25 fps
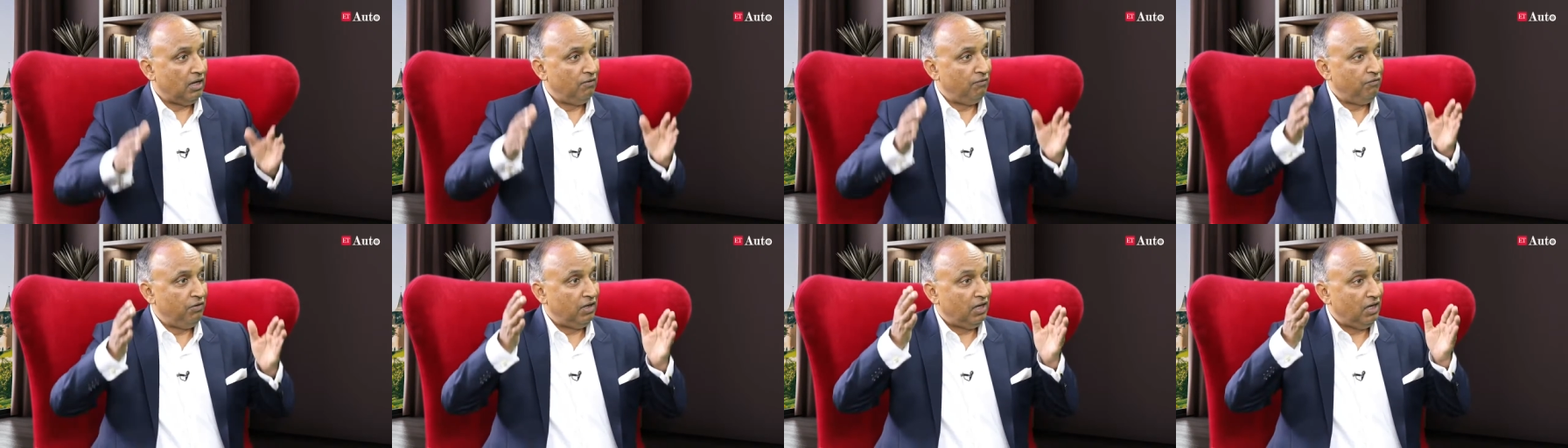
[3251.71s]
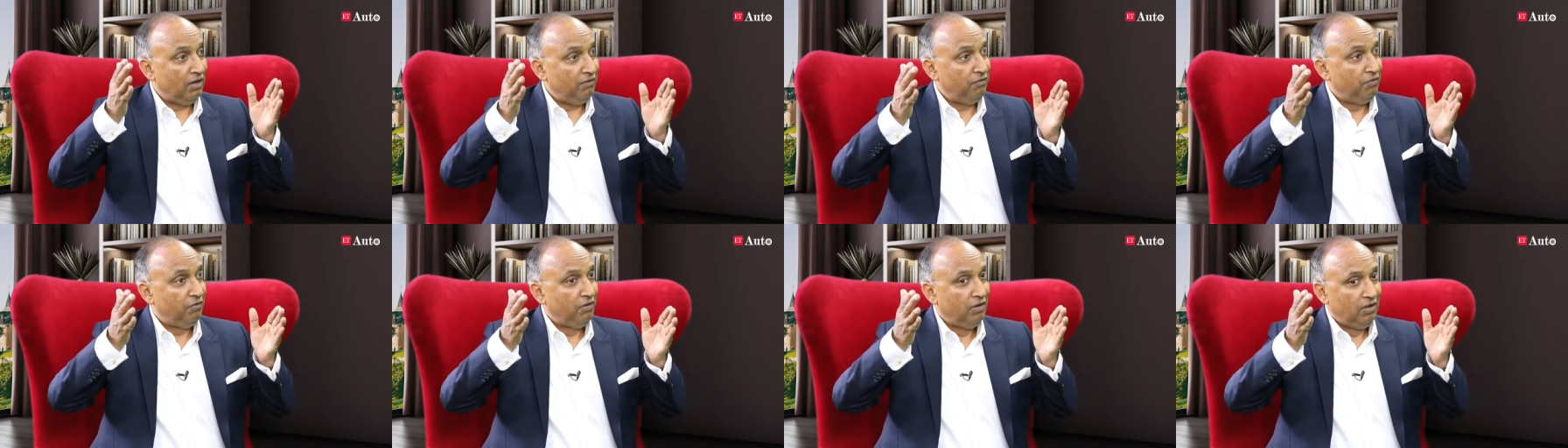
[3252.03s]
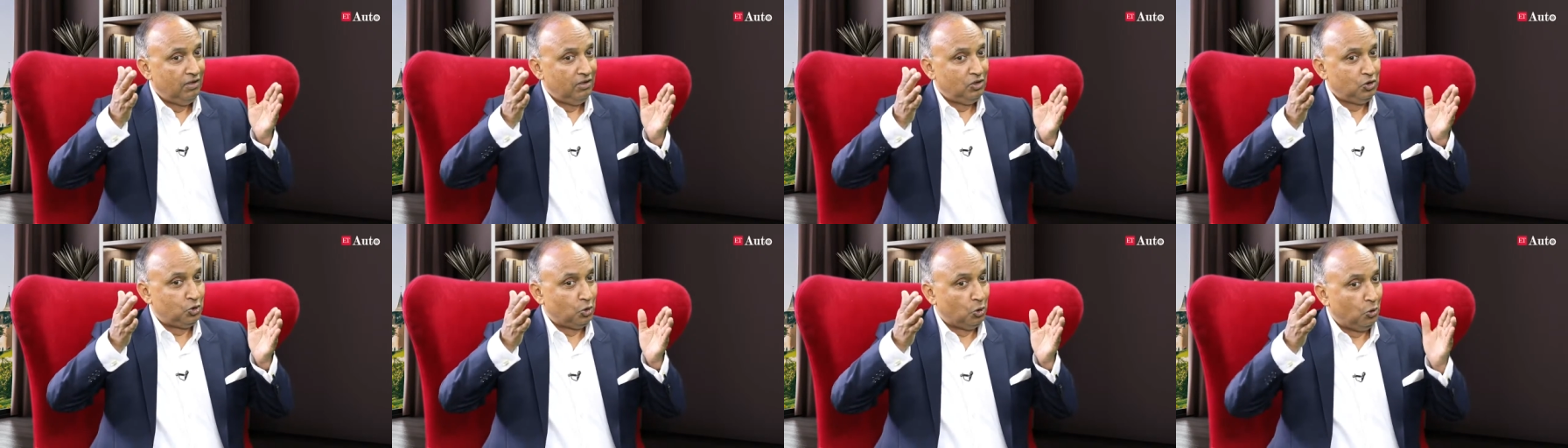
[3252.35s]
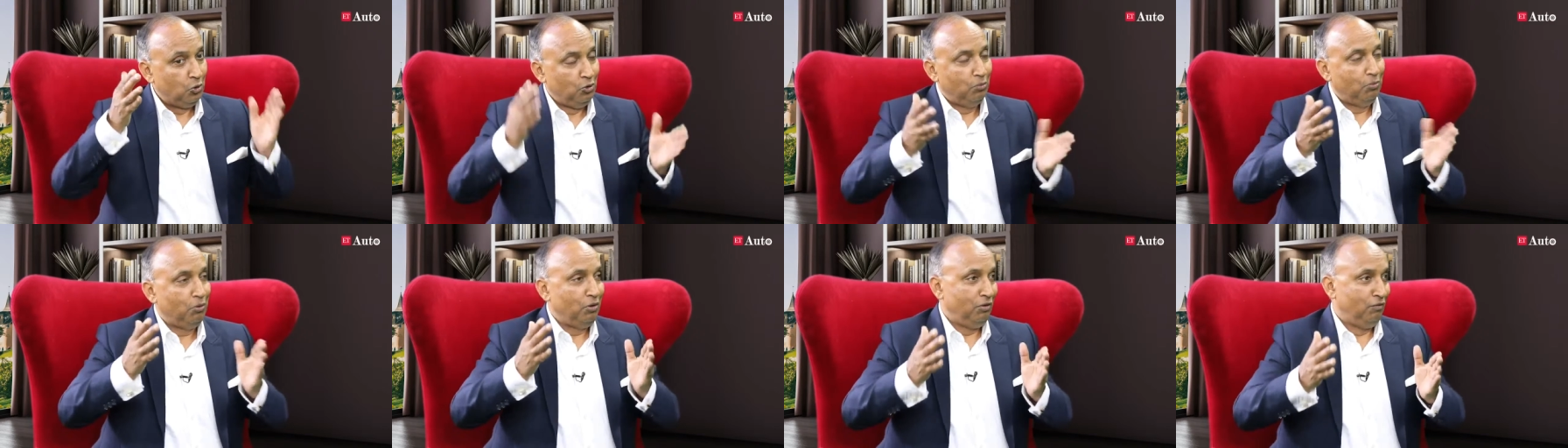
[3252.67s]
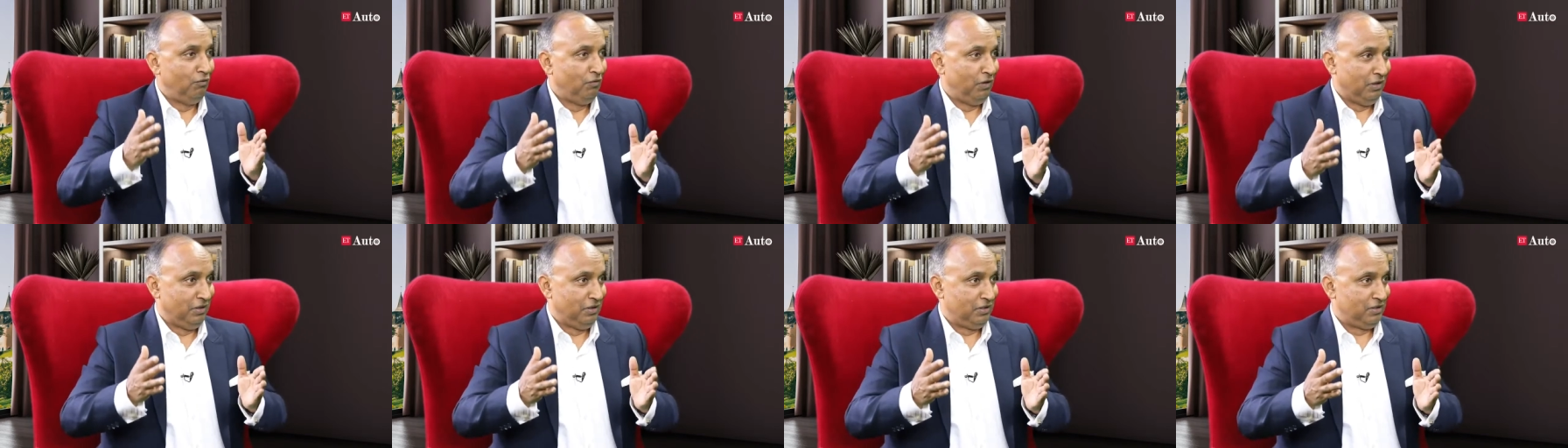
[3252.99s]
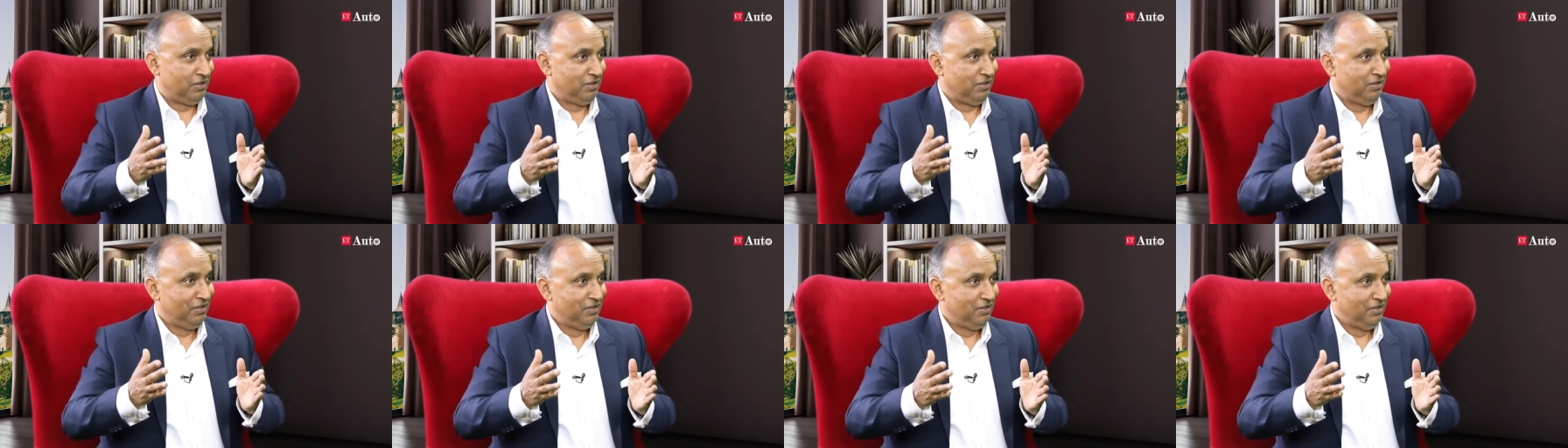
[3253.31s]
We have showroom on
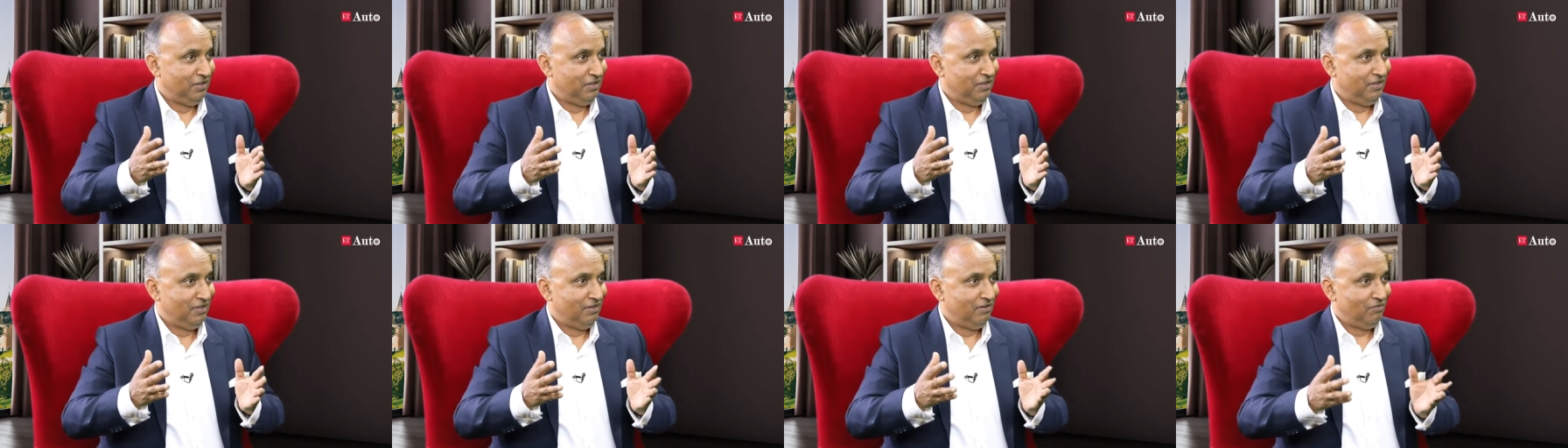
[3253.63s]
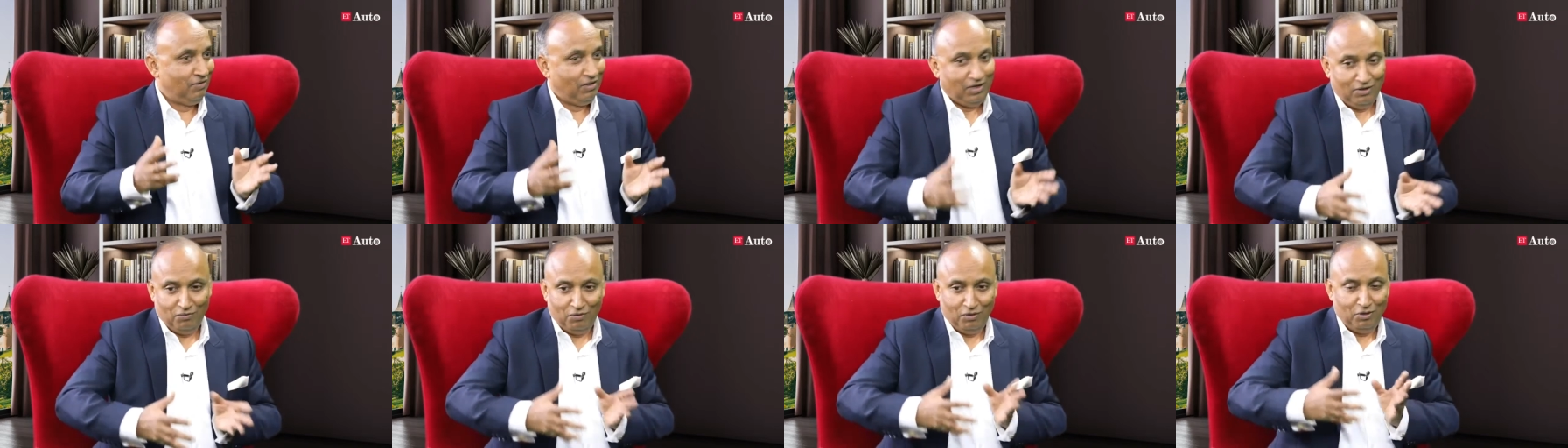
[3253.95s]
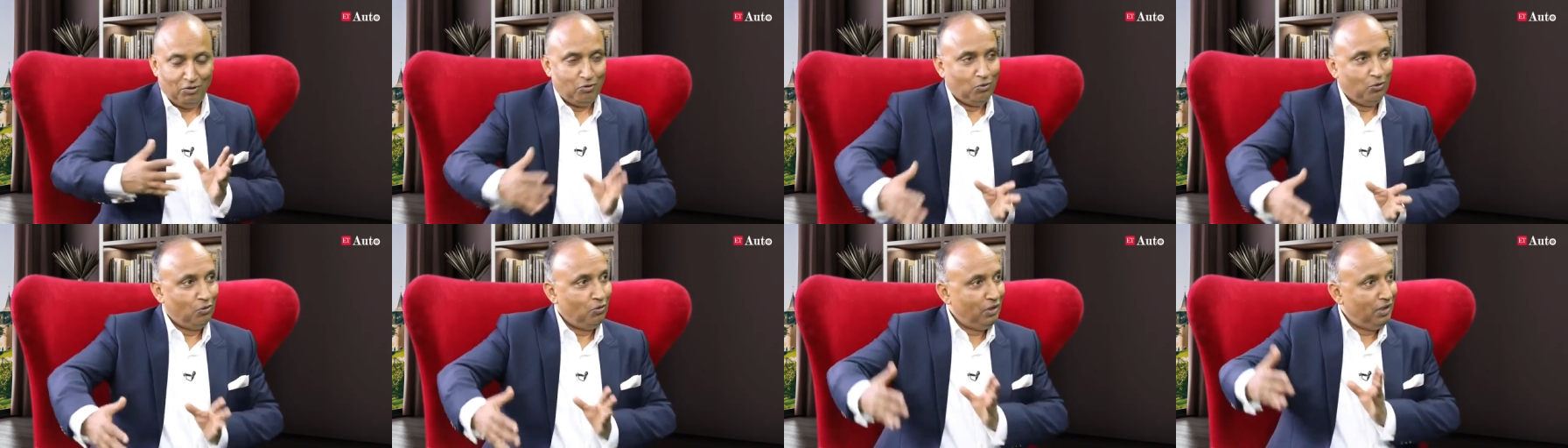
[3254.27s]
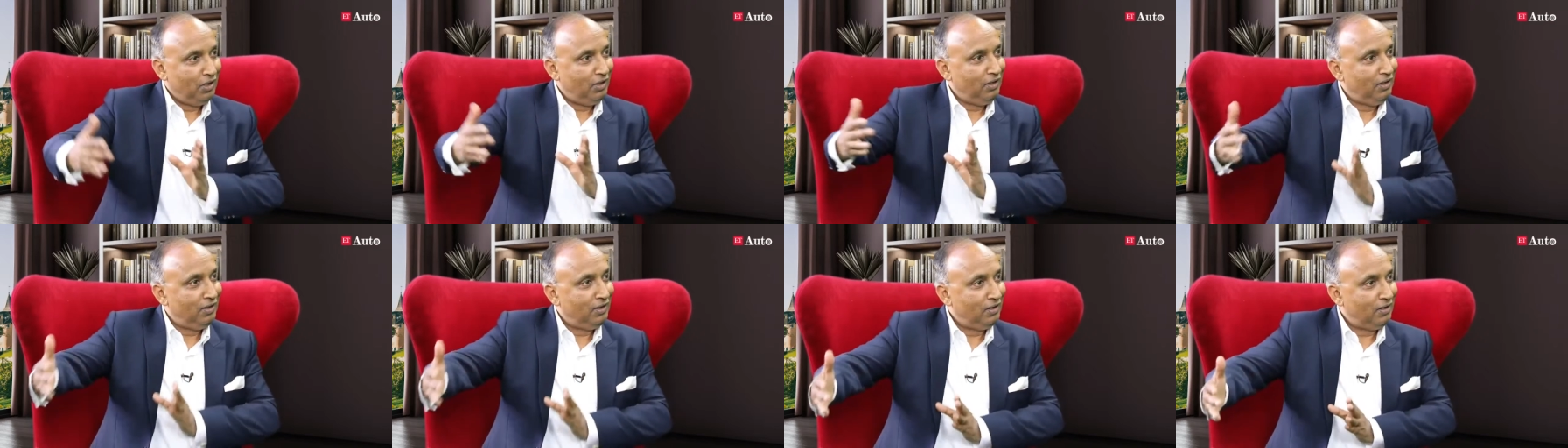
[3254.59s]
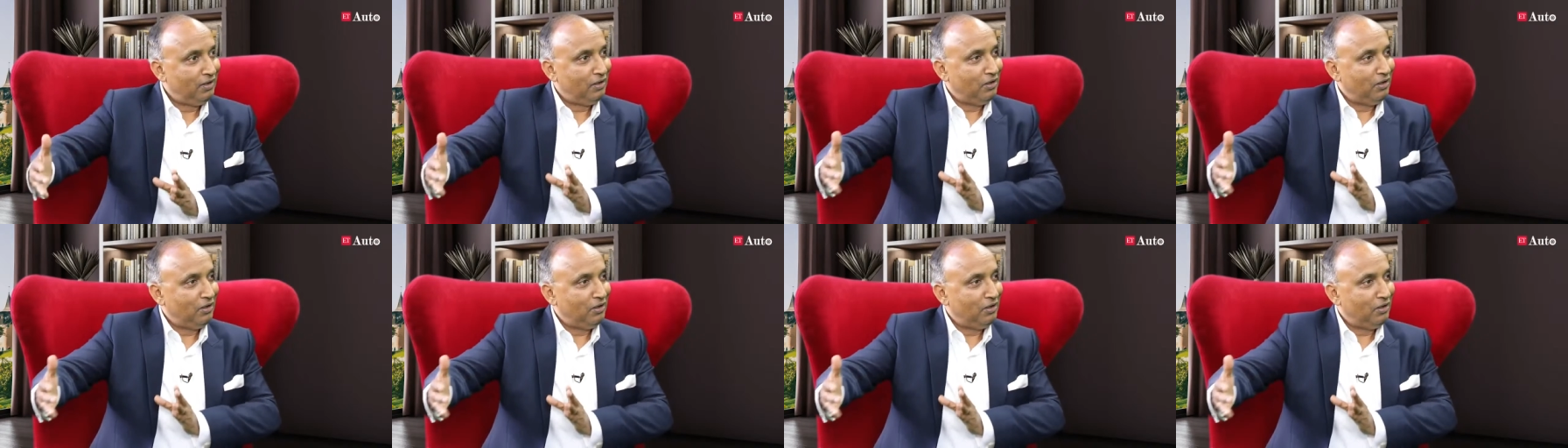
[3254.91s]
wheels, where we go and